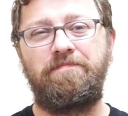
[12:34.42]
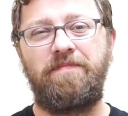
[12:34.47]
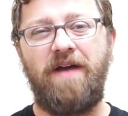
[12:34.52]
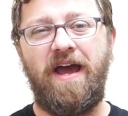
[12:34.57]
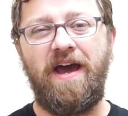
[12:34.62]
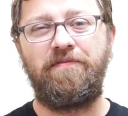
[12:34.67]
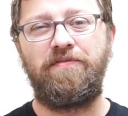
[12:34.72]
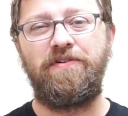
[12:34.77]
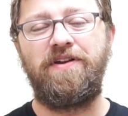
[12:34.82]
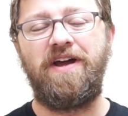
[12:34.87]

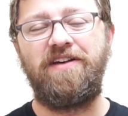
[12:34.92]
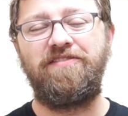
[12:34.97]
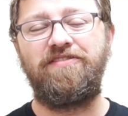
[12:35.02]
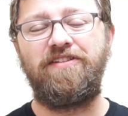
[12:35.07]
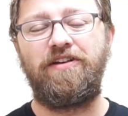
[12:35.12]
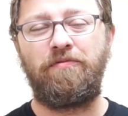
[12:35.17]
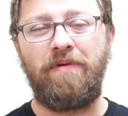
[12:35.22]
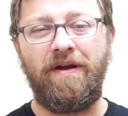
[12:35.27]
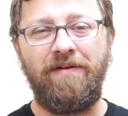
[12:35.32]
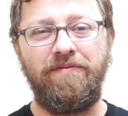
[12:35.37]

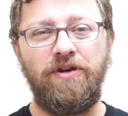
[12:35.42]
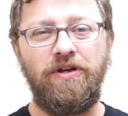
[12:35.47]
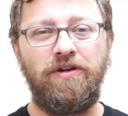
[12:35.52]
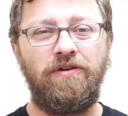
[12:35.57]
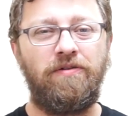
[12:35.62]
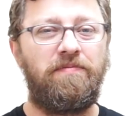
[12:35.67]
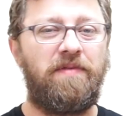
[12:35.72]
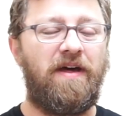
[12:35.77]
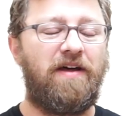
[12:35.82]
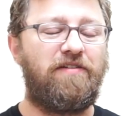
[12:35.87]
advertising
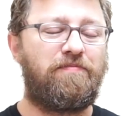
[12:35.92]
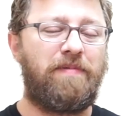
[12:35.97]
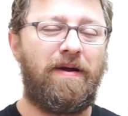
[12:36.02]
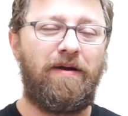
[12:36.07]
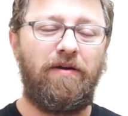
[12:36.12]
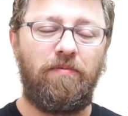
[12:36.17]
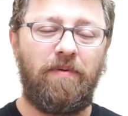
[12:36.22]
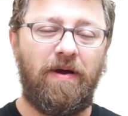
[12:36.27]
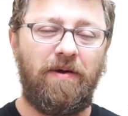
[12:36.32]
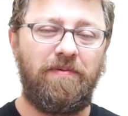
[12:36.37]
revenue. That's
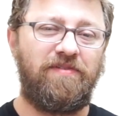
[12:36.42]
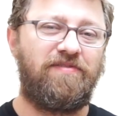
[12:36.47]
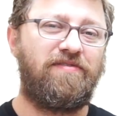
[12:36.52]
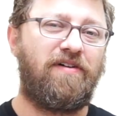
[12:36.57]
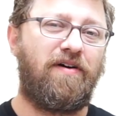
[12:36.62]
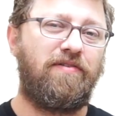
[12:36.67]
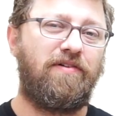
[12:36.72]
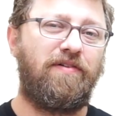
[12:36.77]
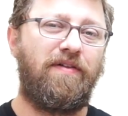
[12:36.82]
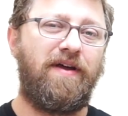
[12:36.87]
probably why we
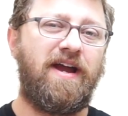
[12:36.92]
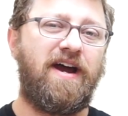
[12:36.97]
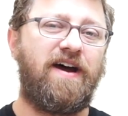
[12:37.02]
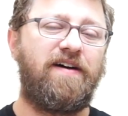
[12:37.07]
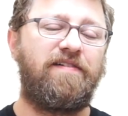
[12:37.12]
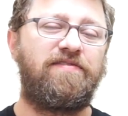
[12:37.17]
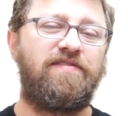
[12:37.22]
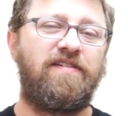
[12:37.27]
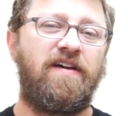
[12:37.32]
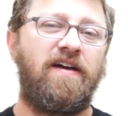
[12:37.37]
saw the
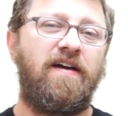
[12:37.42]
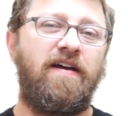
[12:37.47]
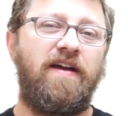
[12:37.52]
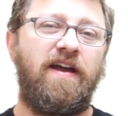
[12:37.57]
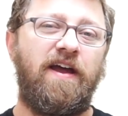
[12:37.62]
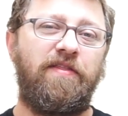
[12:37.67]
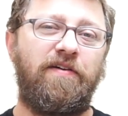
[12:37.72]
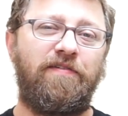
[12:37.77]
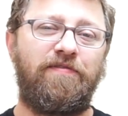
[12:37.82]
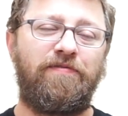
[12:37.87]
layoffs
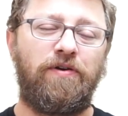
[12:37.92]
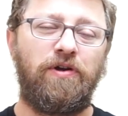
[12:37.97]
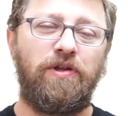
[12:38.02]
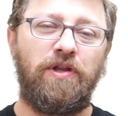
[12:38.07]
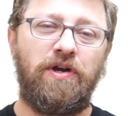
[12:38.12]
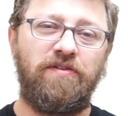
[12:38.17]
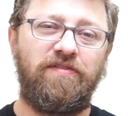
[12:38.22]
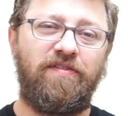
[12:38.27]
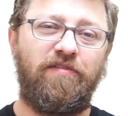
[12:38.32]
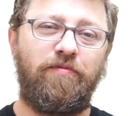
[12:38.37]
and the
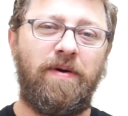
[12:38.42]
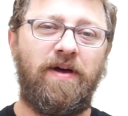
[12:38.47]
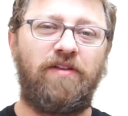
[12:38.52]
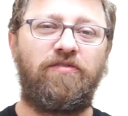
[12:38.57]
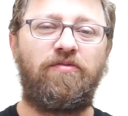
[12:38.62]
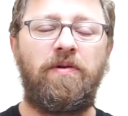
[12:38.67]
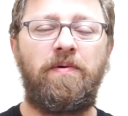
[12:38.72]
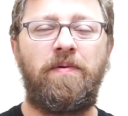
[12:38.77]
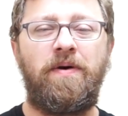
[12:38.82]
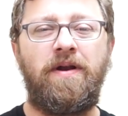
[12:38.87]
furloughs of about
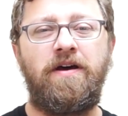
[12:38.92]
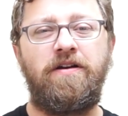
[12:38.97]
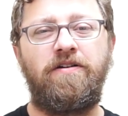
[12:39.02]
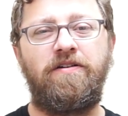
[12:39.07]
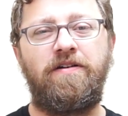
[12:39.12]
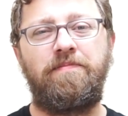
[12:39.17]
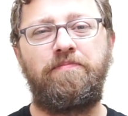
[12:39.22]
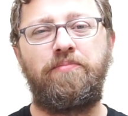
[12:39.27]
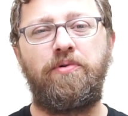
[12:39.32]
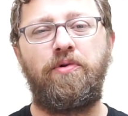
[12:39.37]

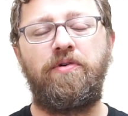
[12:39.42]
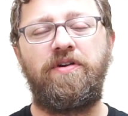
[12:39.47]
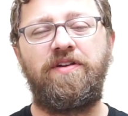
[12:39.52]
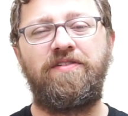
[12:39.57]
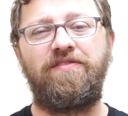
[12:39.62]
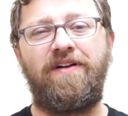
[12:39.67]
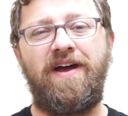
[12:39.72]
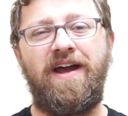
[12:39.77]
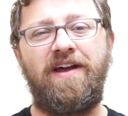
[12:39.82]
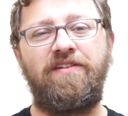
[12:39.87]
2,100
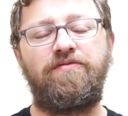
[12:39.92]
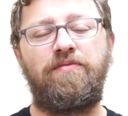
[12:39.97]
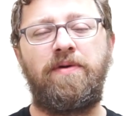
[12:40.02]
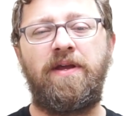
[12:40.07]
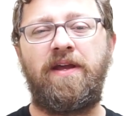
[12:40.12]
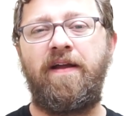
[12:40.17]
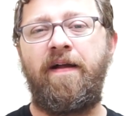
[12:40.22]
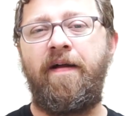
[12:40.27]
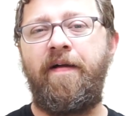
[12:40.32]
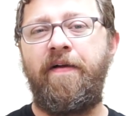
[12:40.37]
employees last
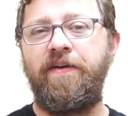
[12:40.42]
week.